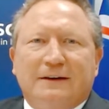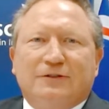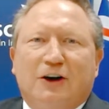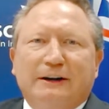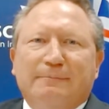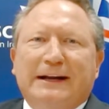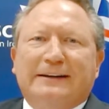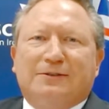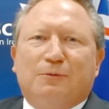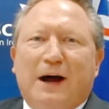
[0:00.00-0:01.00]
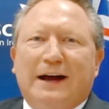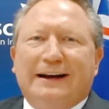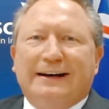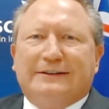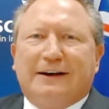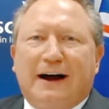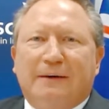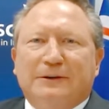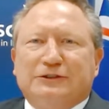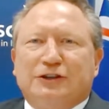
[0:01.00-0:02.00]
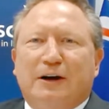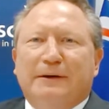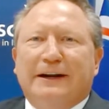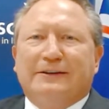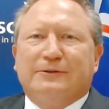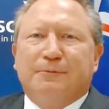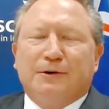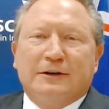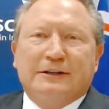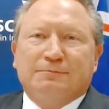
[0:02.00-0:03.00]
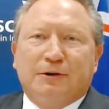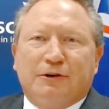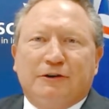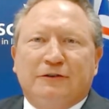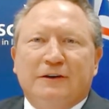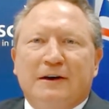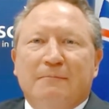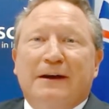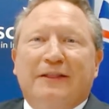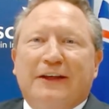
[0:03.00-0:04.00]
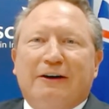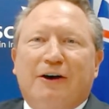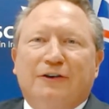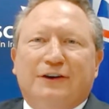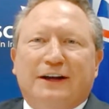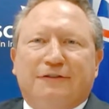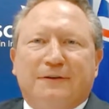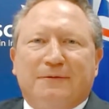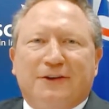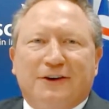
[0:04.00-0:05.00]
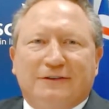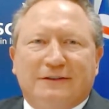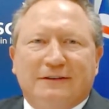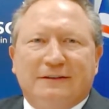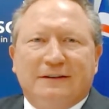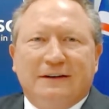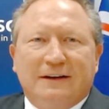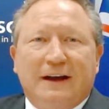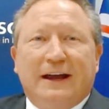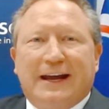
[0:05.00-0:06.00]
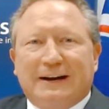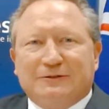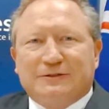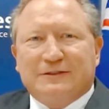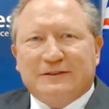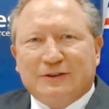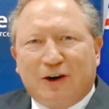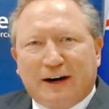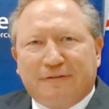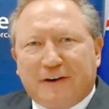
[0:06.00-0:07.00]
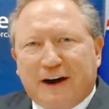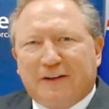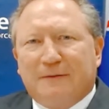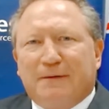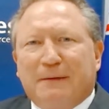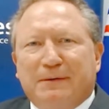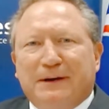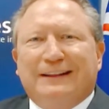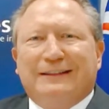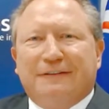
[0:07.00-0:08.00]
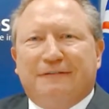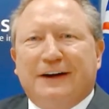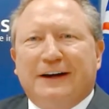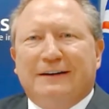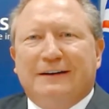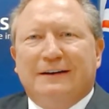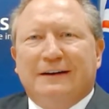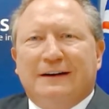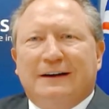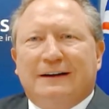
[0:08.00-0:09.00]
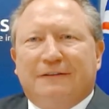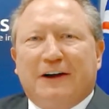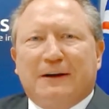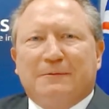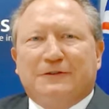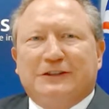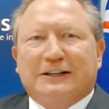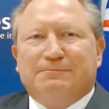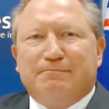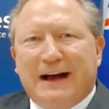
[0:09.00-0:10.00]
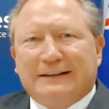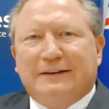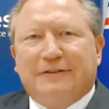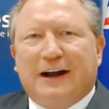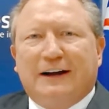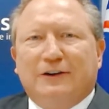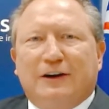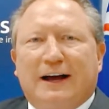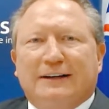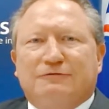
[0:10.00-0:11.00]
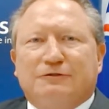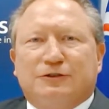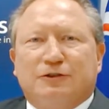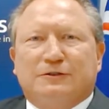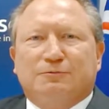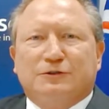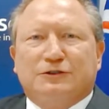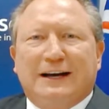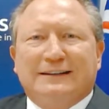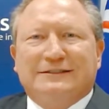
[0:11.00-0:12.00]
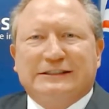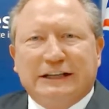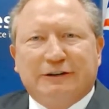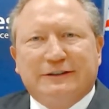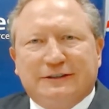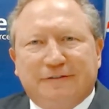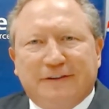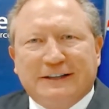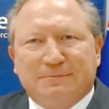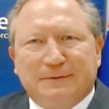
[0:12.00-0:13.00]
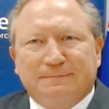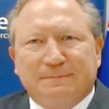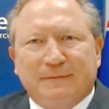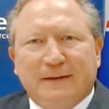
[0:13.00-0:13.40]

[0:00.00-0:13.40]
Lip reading: It's only metres away at any time when so many explorers met their own death from thirst. Yet it was not in front of them, but beneath their feet. Development of such massive and unutilised resources will take serious investment.